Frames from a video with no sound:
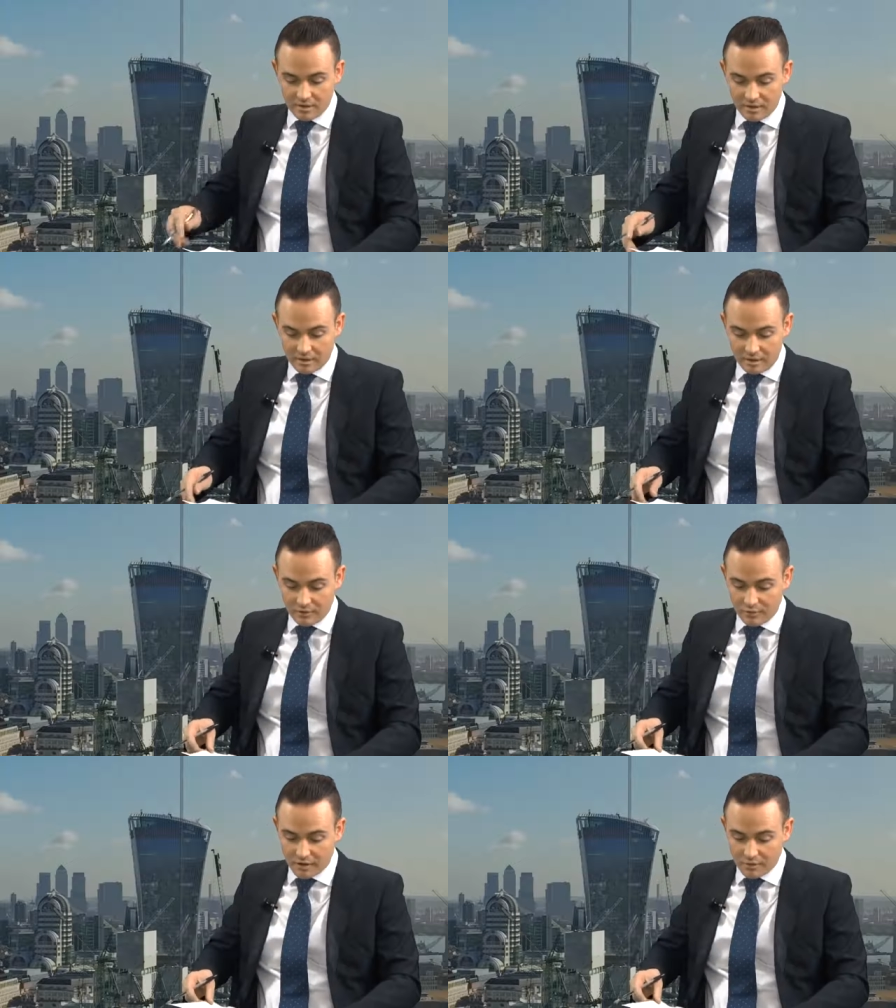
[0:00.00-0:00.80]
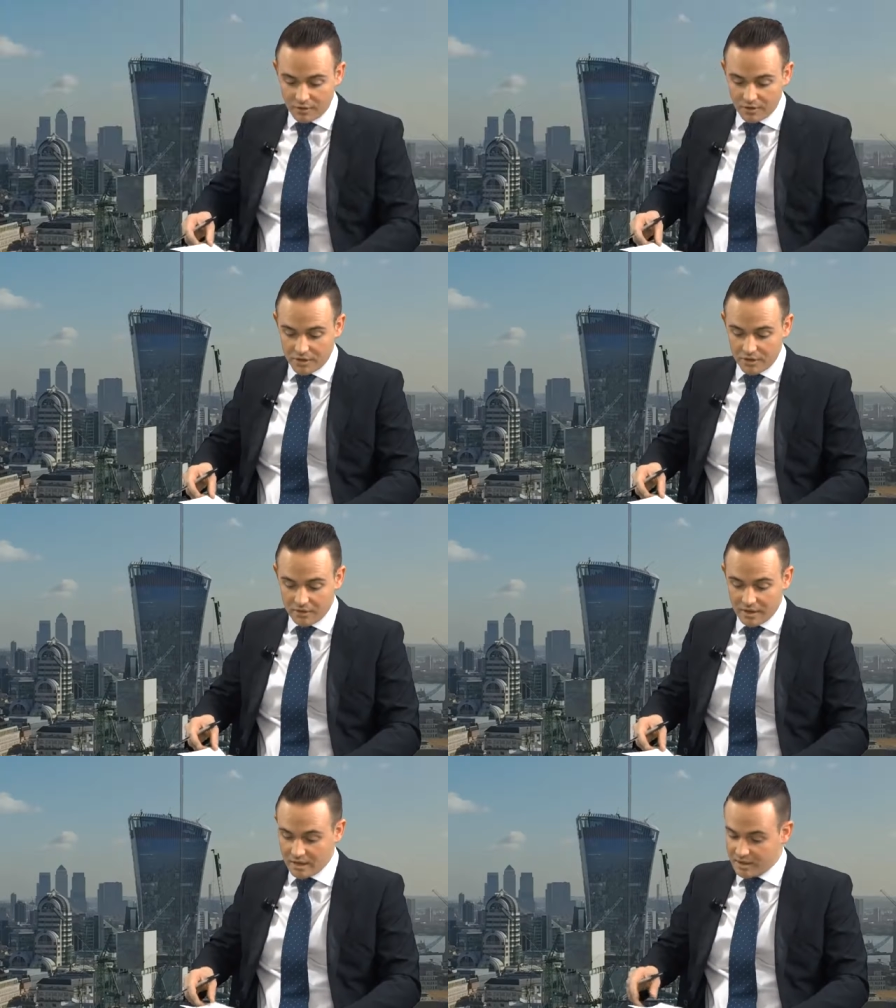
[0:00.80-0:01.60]
I'll leave the final word to you
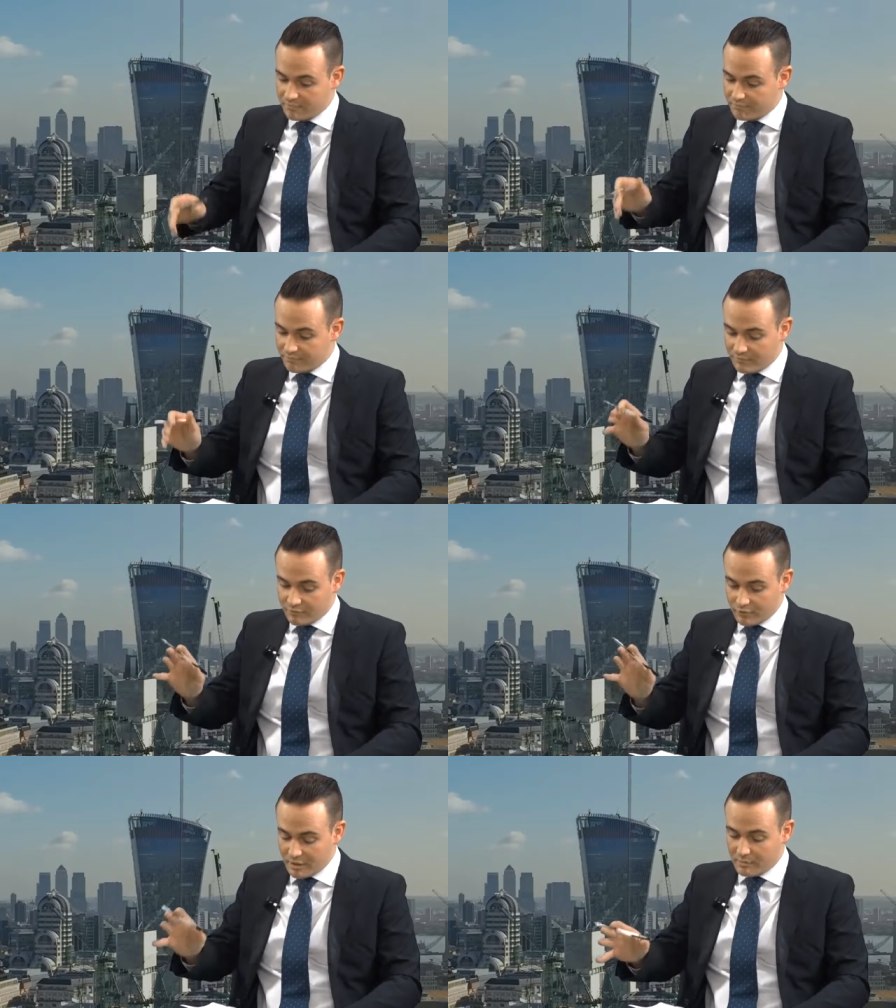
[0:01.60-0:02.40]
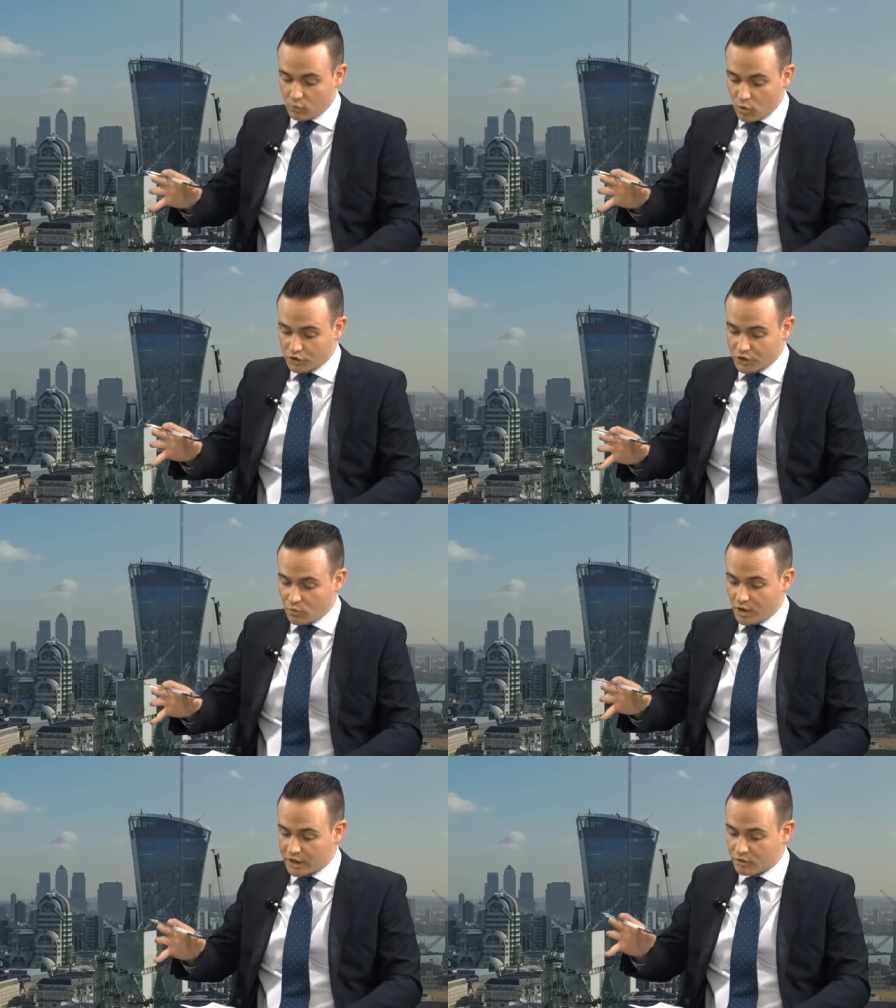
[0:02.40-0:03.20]
then, Andy. For people watching,
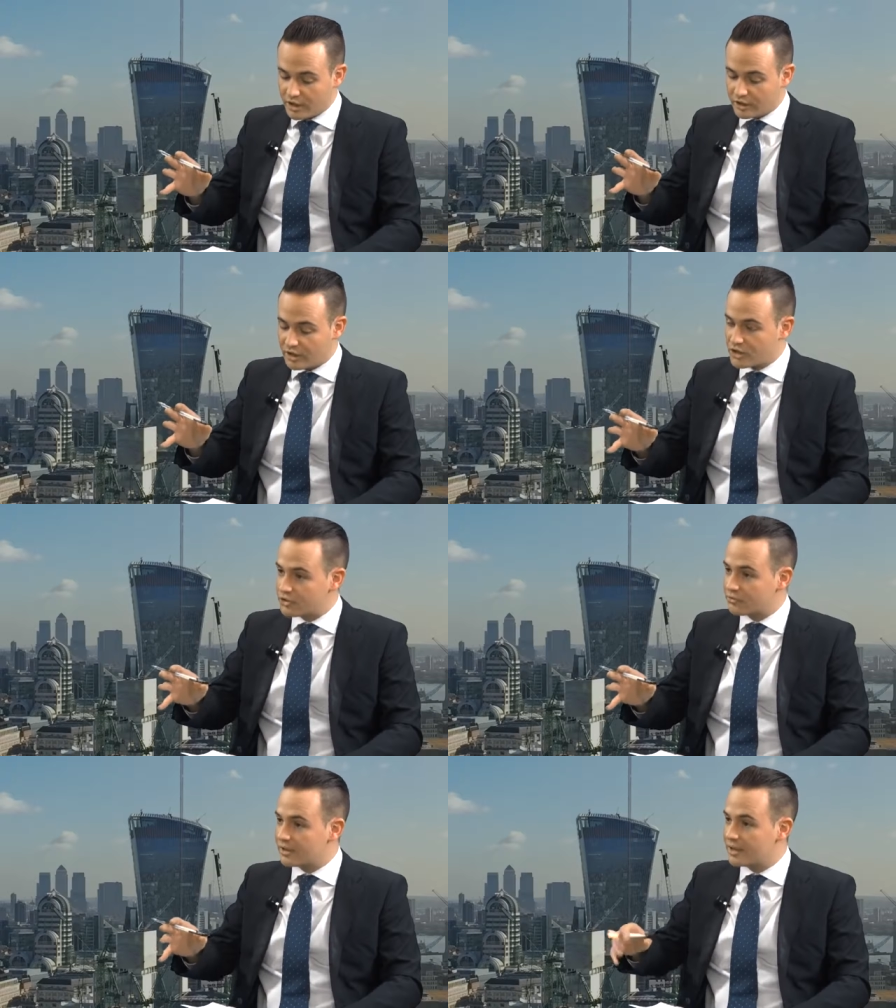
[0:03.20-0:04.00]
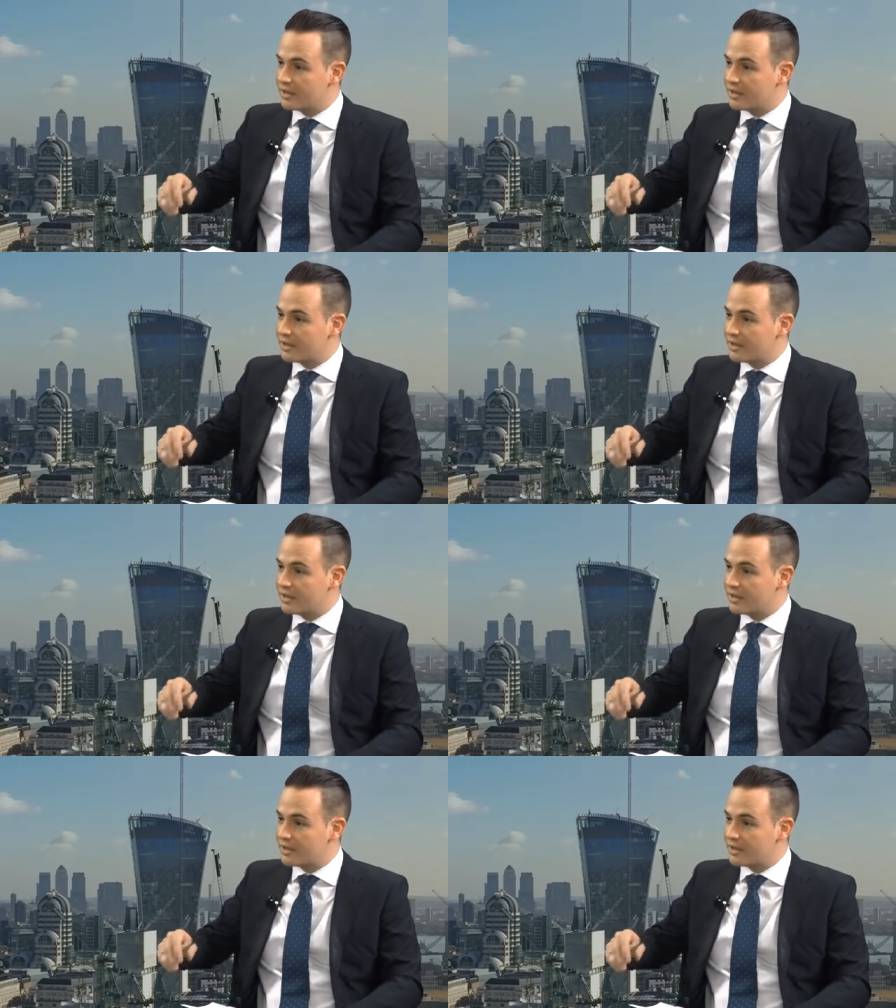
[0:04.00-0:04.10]
why do you reckon they should